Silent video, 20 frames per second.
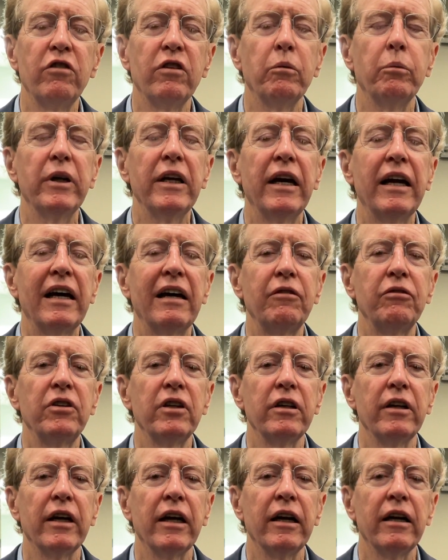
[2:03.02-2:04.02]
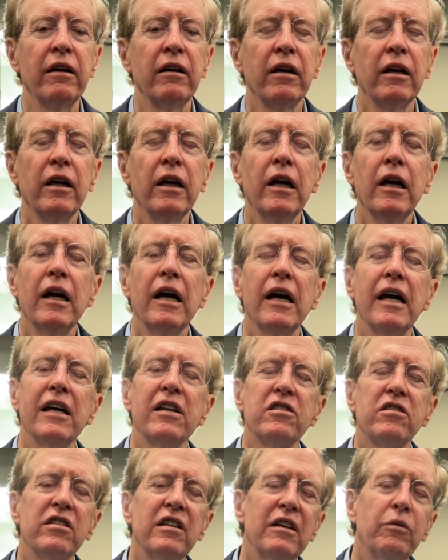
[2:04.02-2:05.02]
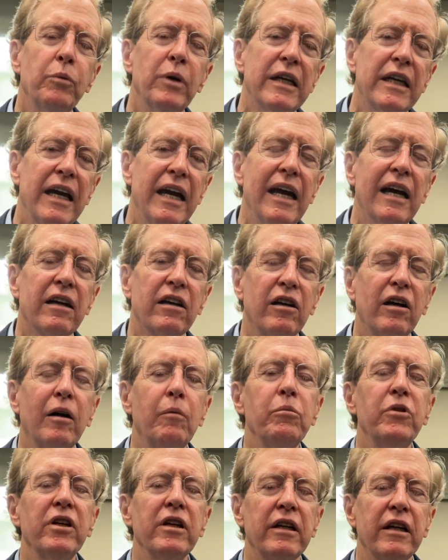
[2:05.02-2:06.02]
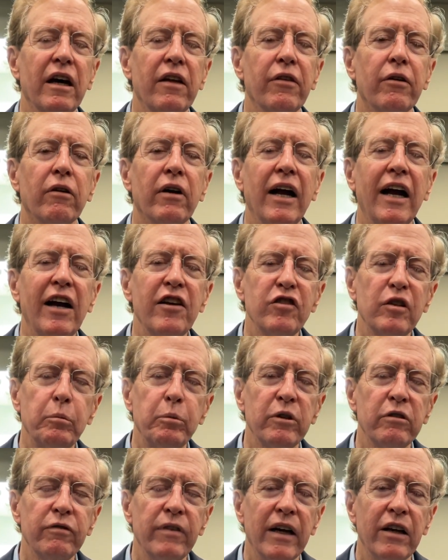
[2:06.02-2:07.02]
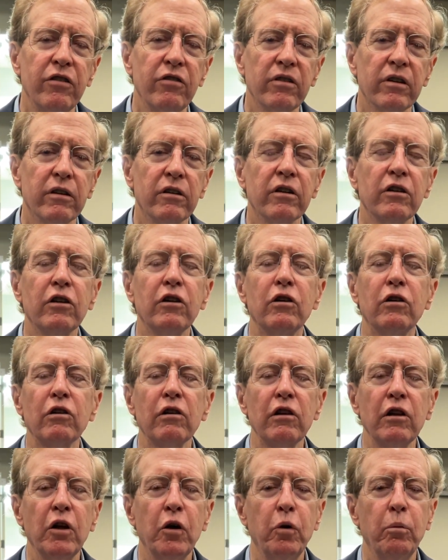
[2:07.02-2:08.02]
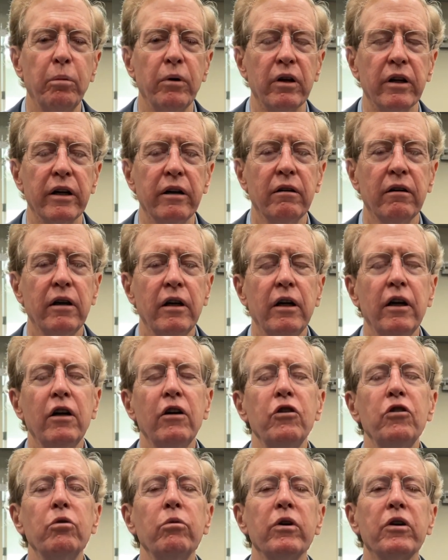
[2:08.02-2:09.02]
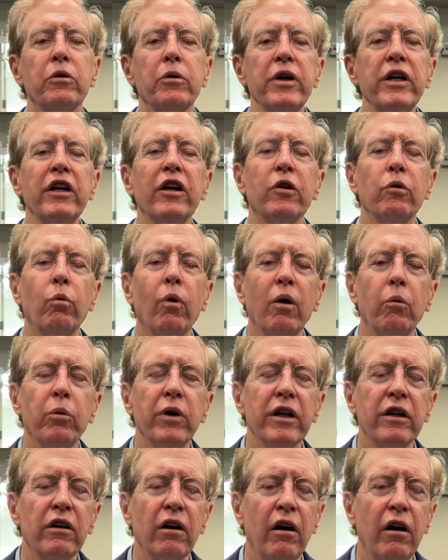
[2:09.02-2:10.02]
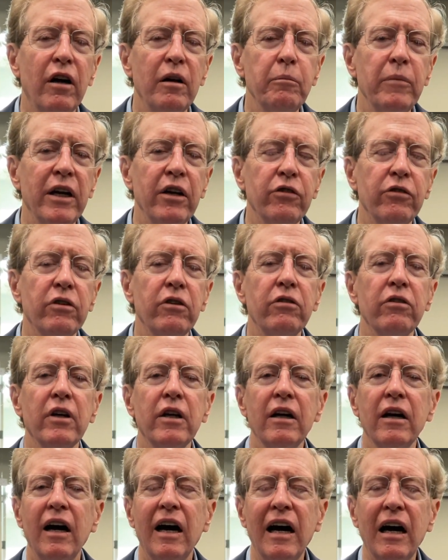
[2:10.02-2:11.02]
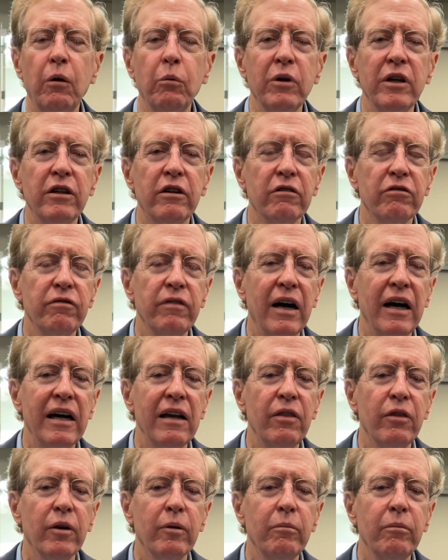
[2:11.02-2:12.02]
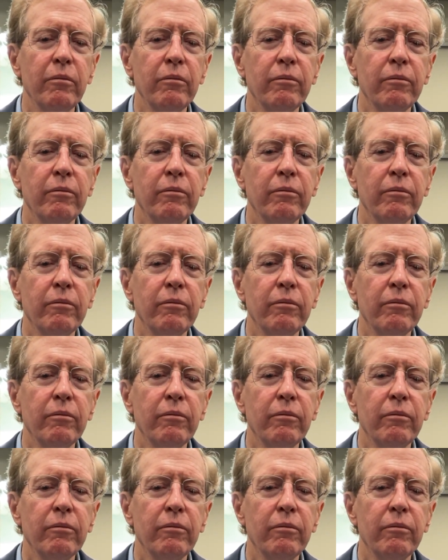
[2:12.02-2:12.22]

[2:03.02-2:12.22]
that we have today and see if we can't come together as a profession globally to agree on what we call measures, how we define them,